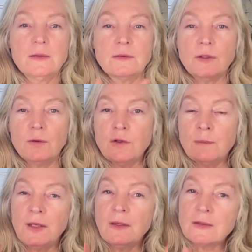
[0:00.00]
So
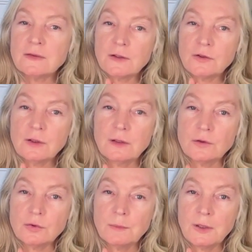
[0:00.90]
to me, that's actually the
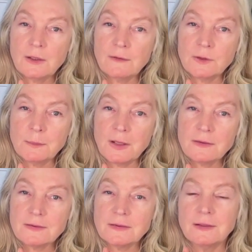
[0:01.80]
true meaning of
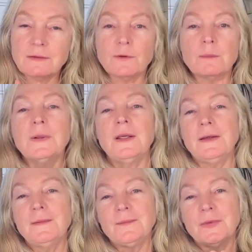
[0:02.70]
Namaste for
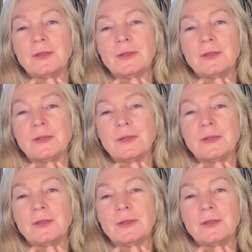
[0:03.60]
me,